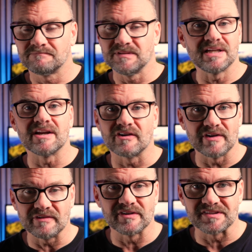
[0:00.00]
you get
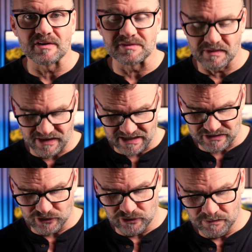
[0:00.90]
great results with that
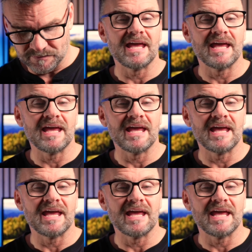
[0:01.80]
too.